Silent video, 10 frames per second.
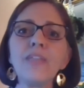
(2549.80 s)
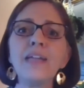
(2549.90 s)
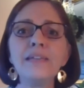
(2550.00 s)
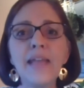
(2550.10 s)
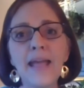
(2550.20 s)

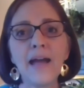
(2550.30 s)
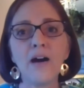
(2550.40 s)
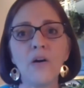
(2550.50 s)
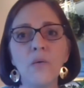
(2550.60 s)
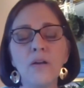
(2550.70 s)
And
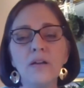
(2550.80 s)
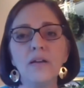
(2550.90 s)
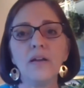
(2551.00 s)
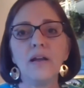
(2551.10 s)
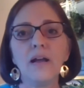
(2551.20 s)
now
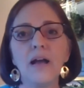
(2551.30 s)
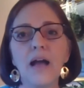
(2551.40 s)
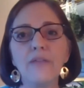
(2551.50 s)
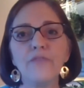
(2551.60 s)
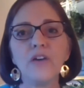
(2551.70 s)

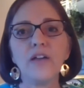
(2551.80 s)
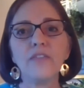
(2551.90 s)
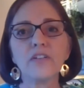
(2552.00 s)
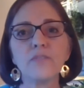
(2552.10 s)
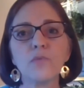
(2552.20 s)
I feel like
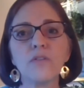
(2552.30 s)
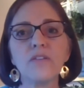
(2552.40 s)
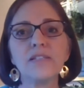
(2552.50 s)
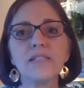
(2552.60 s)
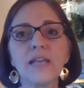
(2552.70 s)
there's more of
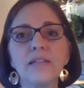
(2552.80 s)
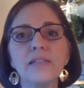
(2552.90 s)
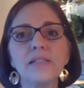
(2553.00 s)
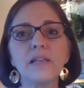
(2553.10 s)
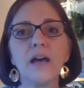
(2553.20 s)
a
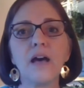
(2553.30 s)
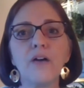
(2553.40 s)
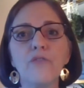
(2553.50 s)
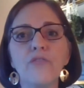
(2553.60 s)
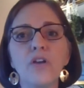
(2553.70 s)
sense
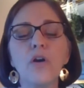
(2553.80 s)
of,